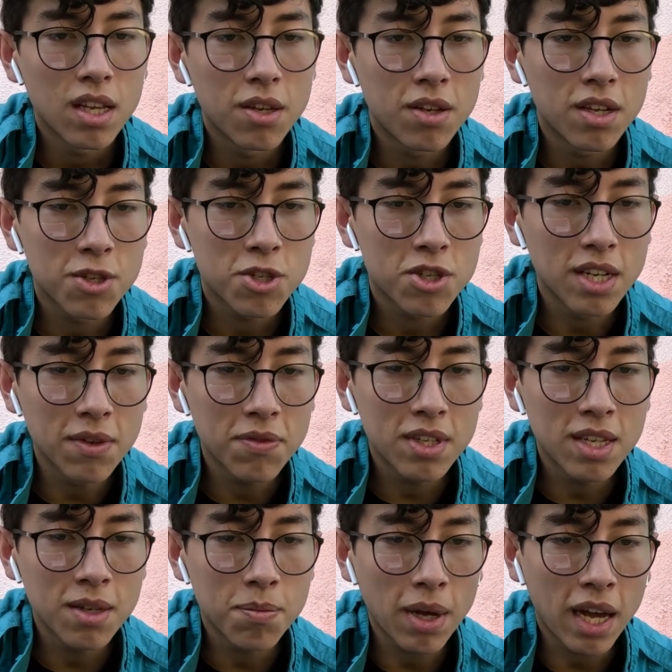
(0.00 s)
You can shift
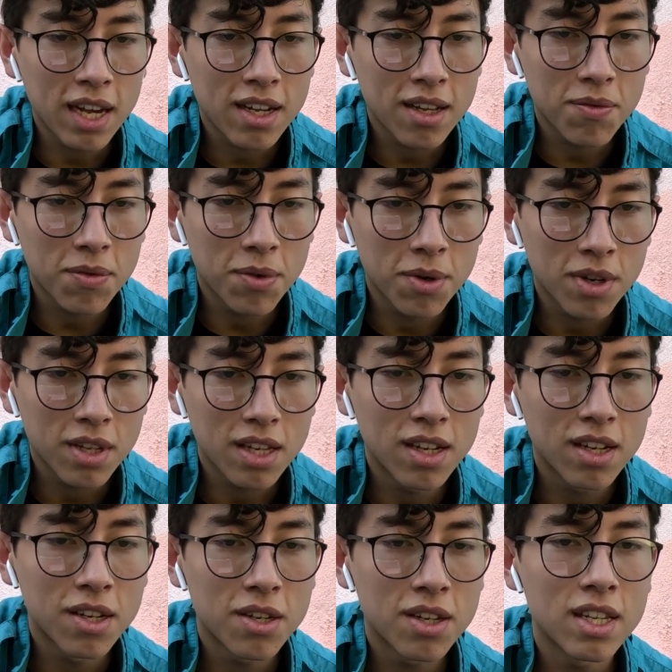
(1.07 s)
it back and forth
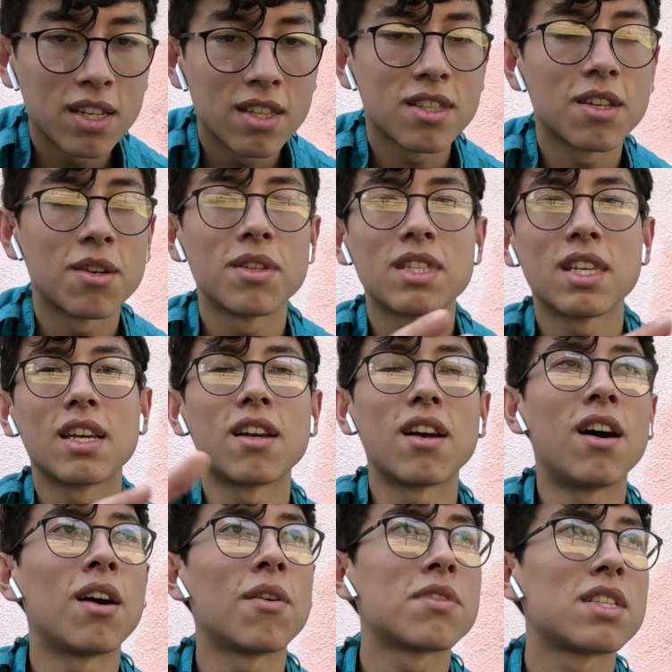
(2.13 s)
100, so it's like
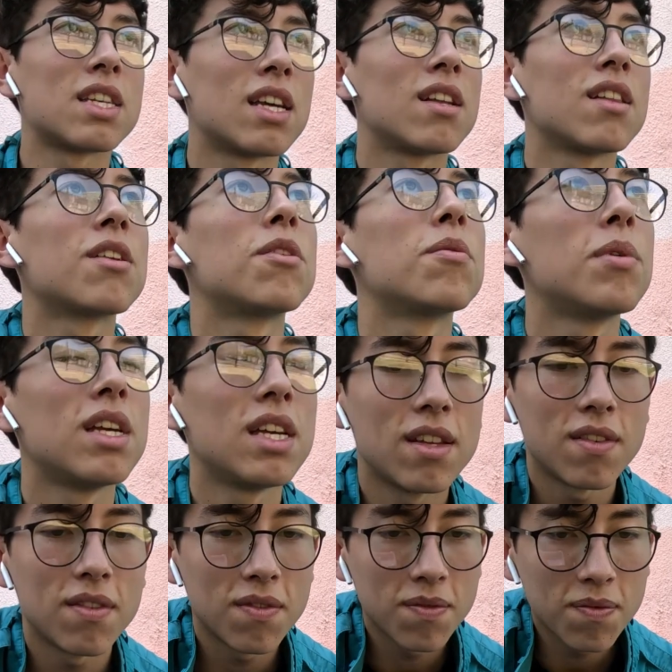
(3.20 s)
offset a little
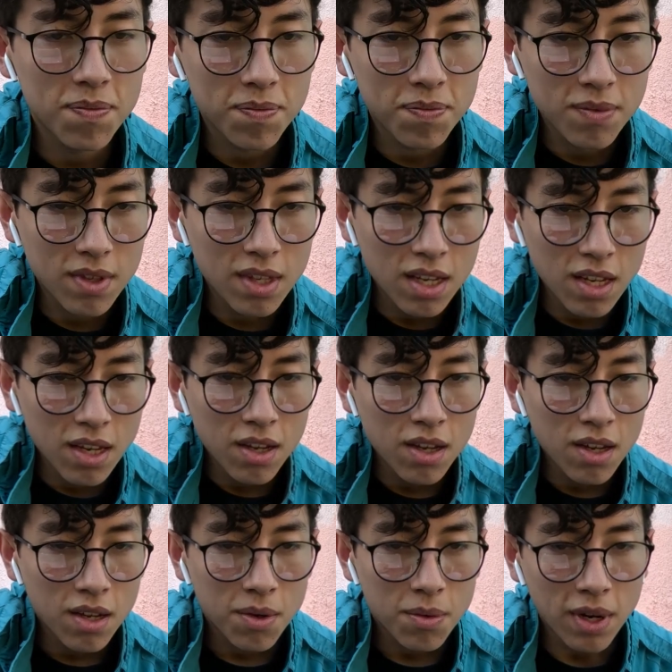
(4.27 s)
bit.
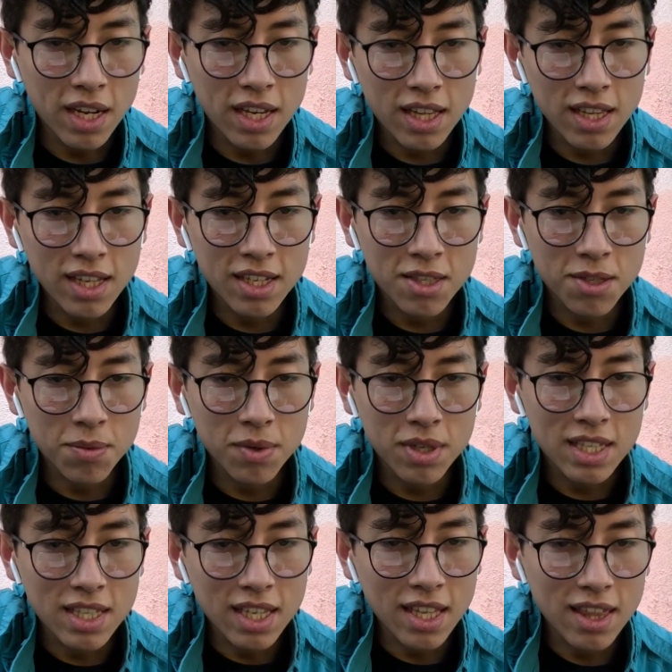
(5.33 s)
Right click to
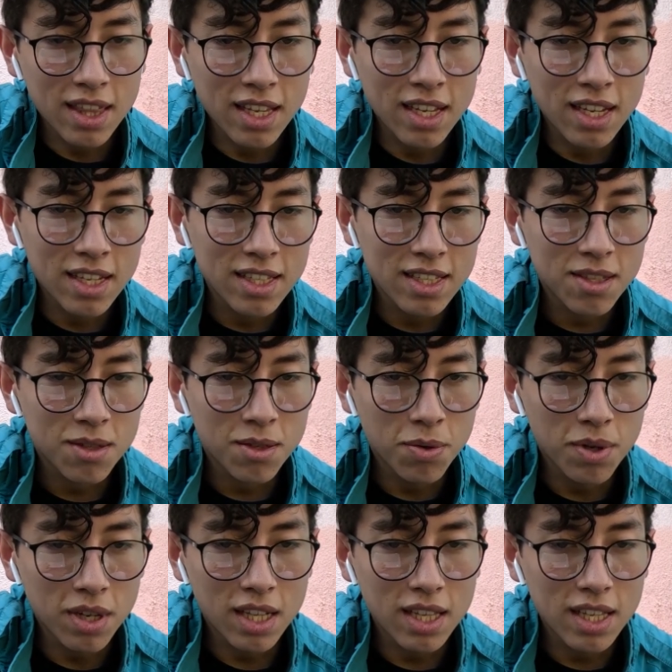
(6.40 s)
reset things
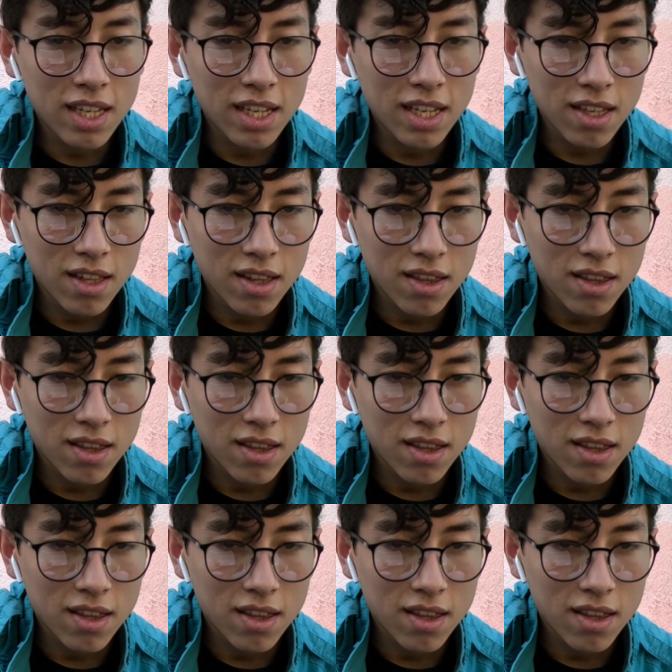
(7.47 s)
quickly.